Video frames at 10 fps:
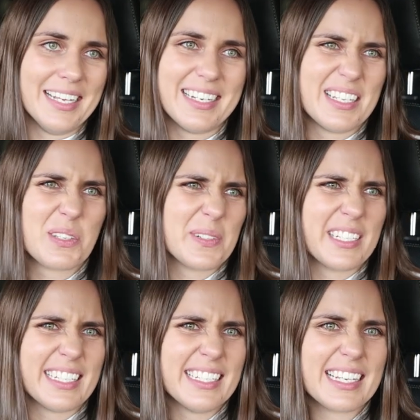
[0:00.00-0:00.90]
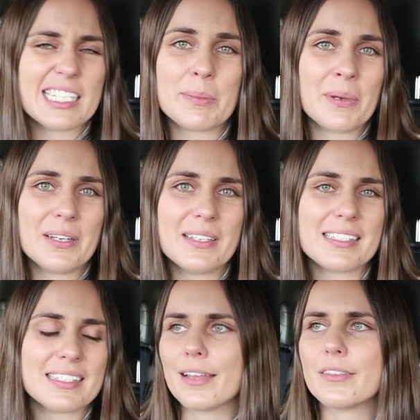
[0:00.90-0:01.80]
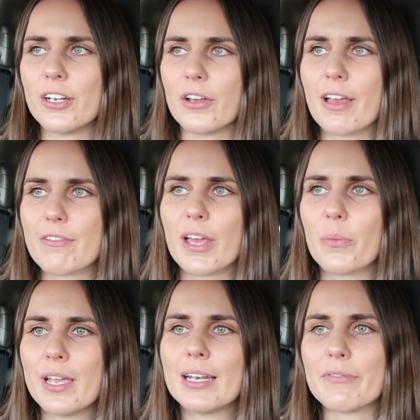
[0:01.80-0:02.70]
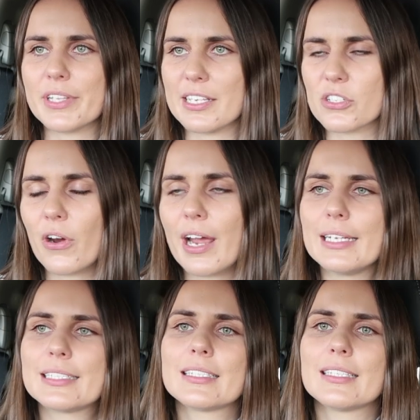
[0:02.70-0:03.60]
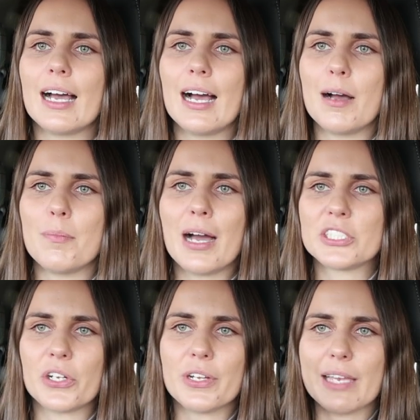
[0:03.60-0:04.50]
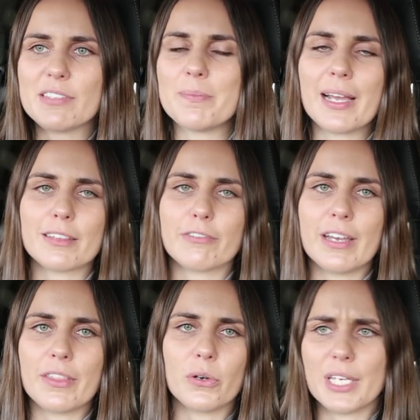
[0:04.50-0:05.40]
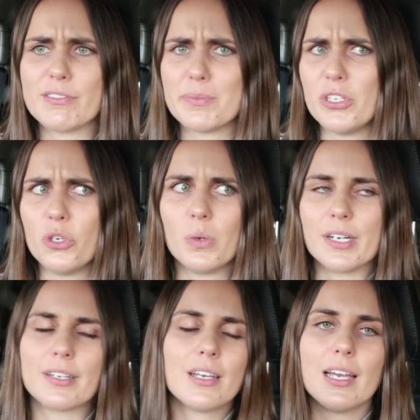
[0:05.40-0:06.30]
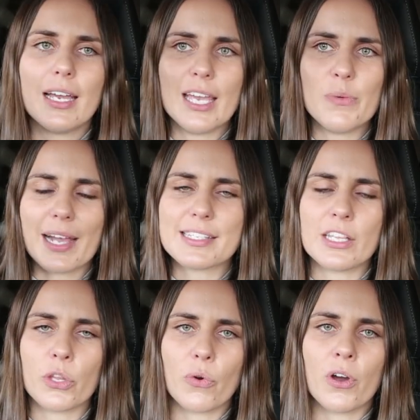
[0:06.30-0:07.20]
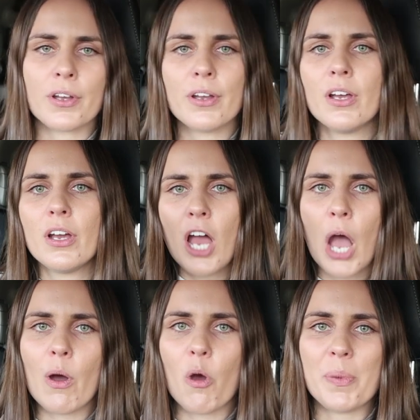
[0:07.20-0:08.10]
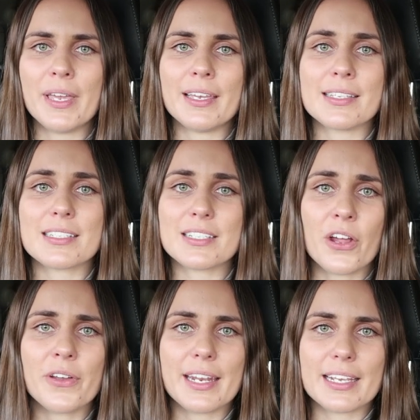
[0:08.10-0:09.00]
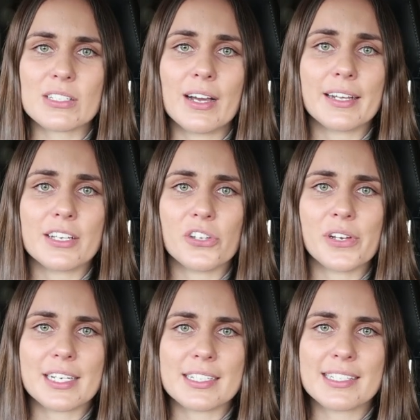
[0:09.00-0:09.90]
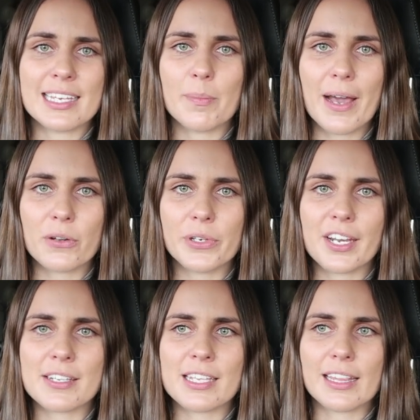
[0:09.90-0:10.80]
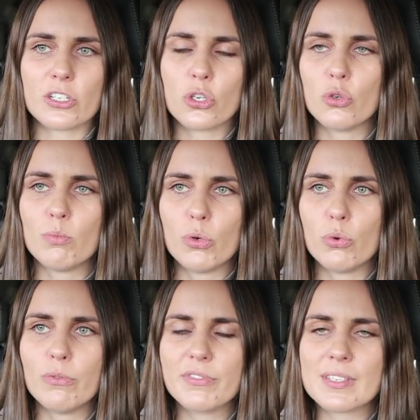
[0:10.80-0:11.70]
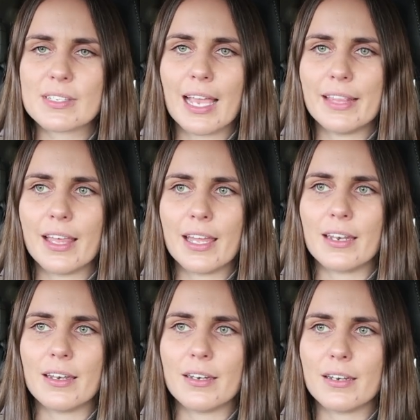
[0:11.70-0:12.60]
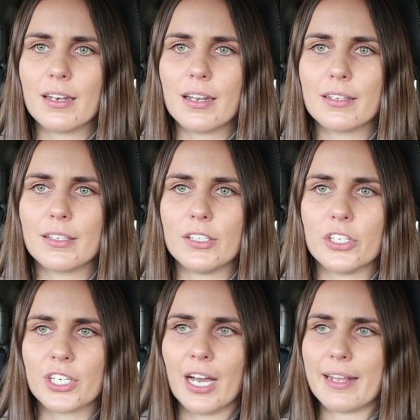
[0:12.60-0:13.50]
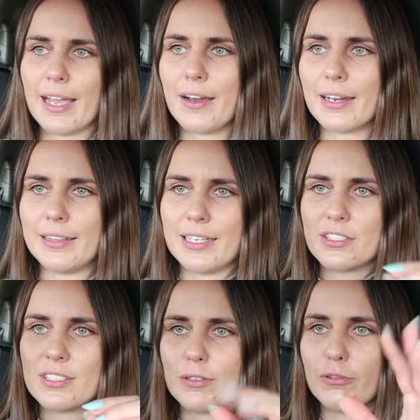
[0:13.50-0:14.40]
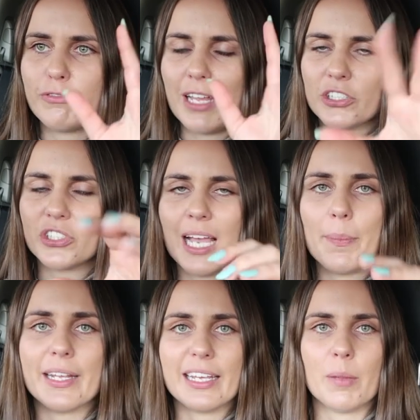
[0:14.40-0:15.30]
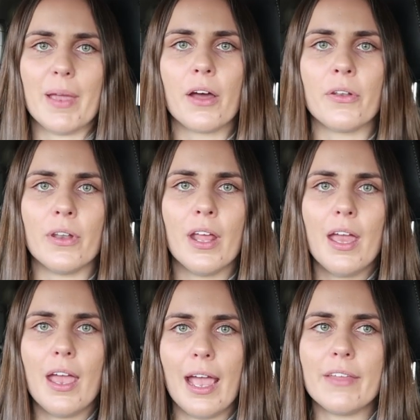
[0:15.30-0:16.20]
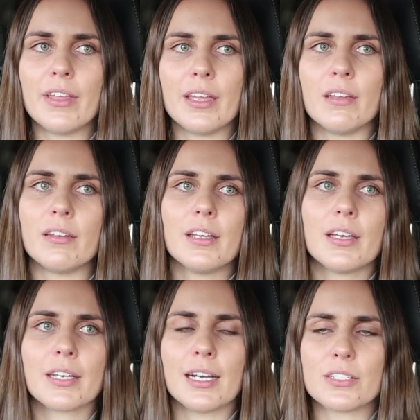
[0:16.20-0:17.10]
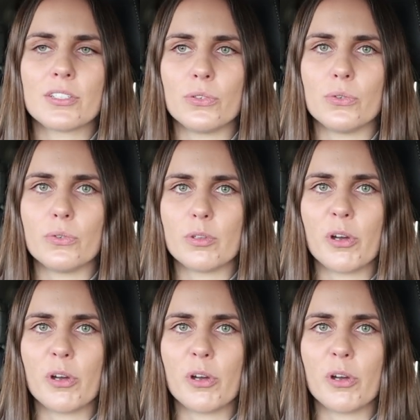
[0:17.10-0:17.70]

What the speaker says: it is what it is, I suppose. They win. Everything's great. Marshadow gives him back the feather, gives him a new one. He whacks it in the rock. Oh, it appears. Don't get excited because you don't get to see the battle. You get to see like two moves, and then you cut out and there's just little flashes happening in the mountain, and then cut to